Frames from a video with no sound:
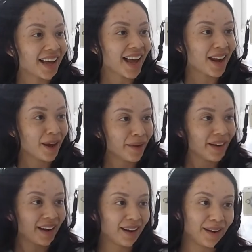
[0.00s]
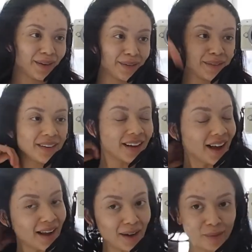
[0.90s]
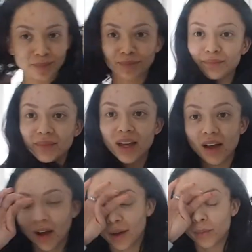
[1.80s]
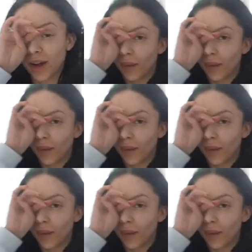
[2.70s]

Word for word: Hello, hello. Um, I'm well